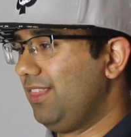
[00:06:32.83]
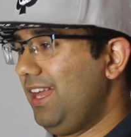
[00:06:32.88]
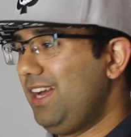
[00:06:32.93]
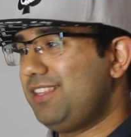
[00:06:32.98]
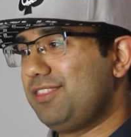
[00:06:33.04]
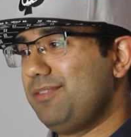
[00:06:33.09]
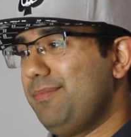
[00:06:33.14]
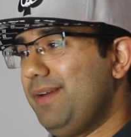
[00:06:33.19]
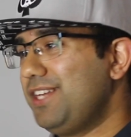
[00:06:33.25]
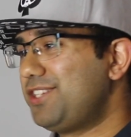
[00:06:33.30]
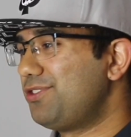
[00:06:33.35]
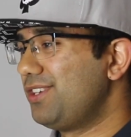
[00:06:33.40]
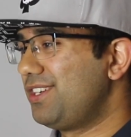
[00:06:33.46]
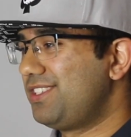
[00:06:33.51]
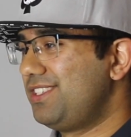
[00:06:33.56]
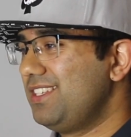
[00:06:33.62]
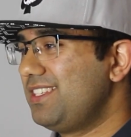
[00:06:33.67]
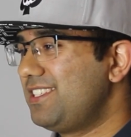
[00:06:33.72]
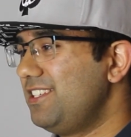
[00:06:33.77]
And like the metric
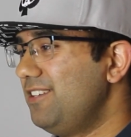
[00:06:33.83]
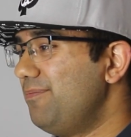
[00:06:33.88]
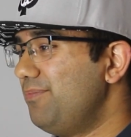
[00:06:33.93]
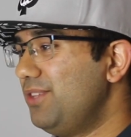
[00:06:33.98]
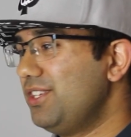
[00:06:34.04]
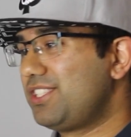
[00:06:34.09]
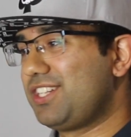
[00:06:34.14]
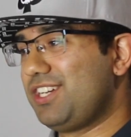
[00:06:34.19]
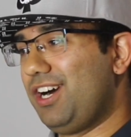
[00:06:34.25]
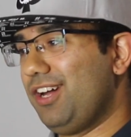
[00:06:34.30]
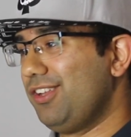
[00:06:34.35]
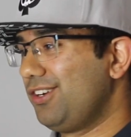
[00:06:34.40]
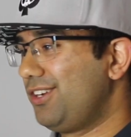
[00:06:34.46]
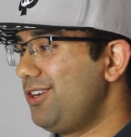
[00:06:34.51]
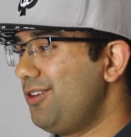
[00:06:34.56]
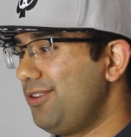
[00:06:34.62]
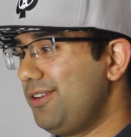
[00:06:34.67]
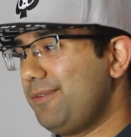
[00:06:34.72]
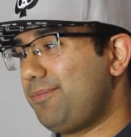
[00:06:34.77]
system, this color
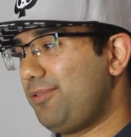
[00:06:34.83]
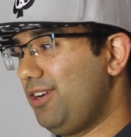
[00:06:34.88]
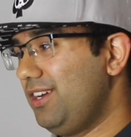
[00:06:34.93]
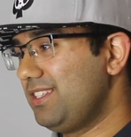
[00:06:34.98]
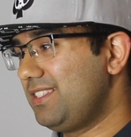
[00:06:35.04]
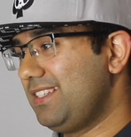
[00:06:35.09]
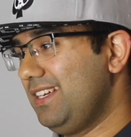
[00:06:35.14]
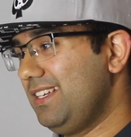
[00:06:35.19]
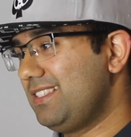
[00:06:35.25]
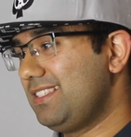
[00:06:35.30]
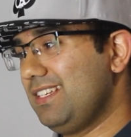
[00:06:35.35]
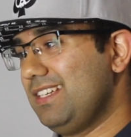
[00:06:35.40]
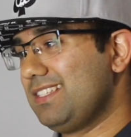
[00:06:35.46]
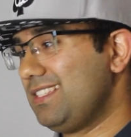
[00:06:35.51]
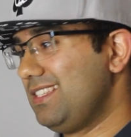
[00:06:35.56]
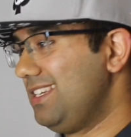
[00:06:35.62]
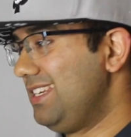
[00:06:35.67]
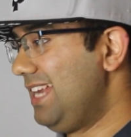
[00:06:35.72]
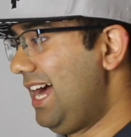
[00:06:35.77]
coding process
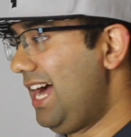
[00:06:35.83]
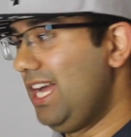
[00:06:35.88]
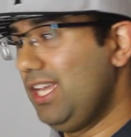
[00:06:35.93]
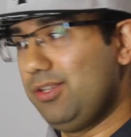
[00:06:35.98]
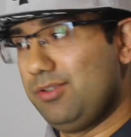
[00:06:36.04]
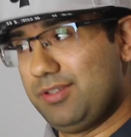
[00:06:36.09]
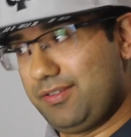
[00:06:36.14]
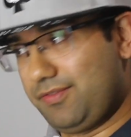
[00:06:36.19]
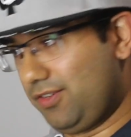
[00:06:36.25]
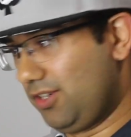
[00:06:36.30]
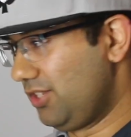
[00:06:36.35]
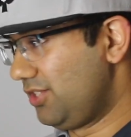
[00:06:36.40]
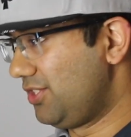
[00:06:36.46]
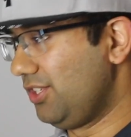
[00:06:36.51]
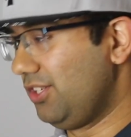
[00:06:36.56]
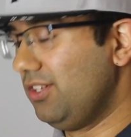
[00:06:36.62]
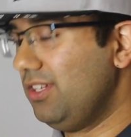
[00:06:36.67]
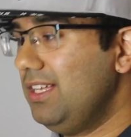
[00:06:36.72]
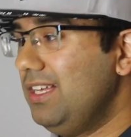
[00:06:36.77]
is not
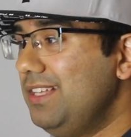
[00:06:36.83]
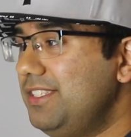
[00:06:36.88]
universal.